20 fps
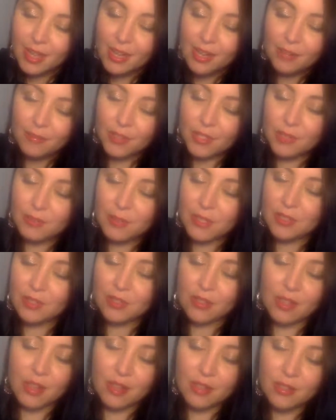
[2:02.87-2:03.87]
which means
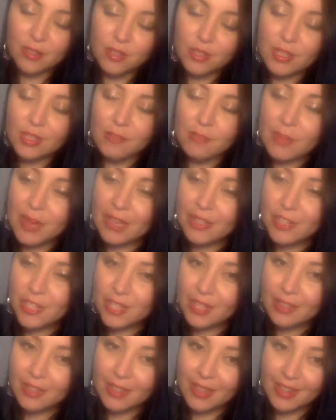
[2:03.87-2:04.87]
there's all sorts of
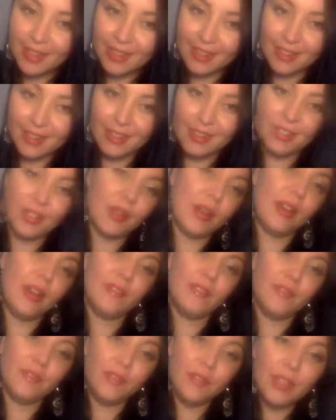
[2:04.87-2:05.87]
magic in the air, and you
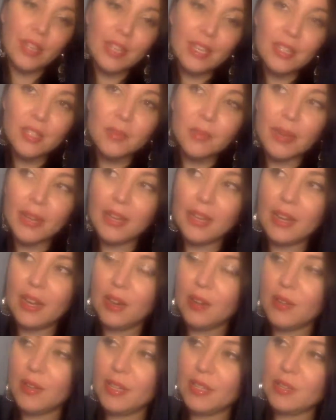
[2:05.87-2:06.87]
have Venus right
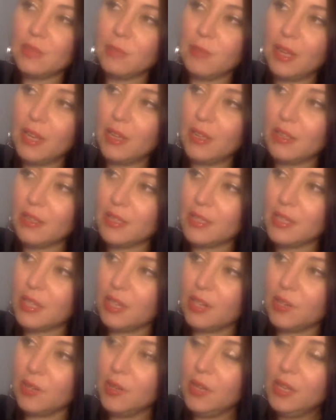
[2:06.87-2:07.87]
now as well.
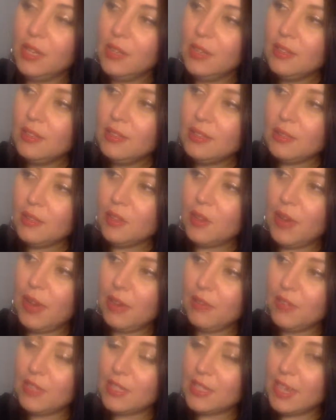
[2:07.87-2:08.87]
So you
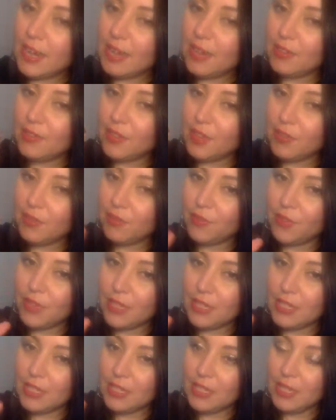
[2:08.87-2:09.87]
have this kind of
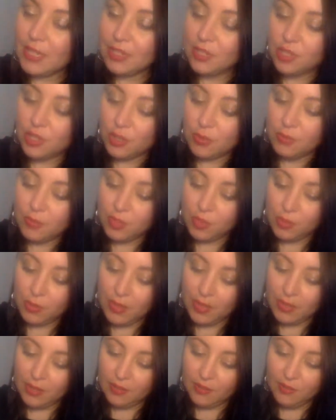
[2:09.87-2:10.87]
conflicting nature
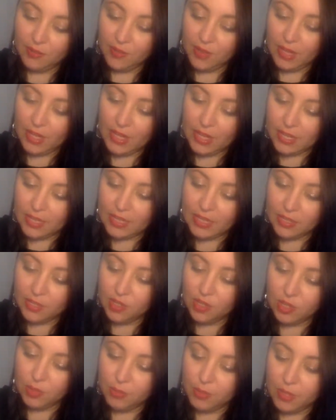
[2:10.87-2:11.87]
between Venus and
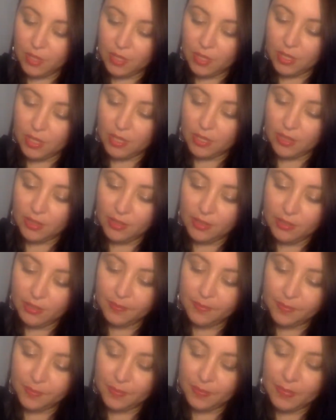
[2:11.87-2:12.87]
Jupiter,
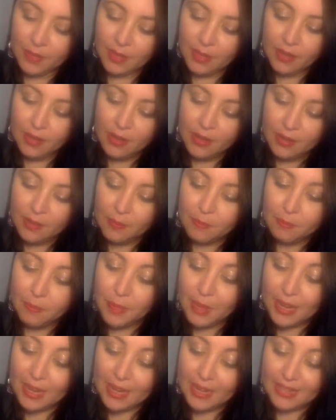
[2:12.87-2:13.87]

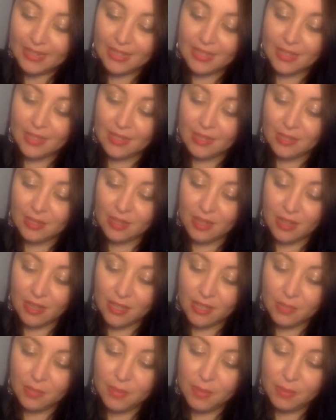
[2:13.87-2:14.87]
but lots
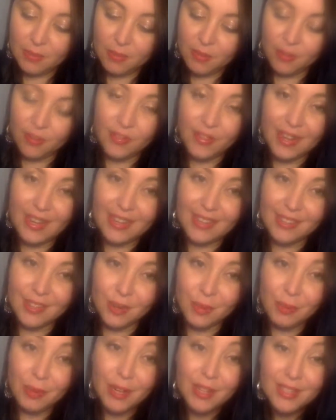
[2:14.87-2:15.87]
of people are finding
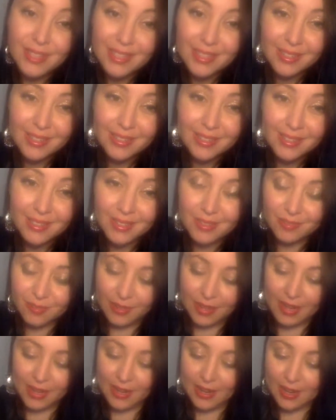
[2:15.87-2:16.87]
their person
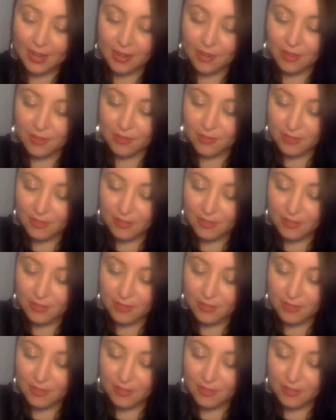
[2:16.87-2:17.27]
right now.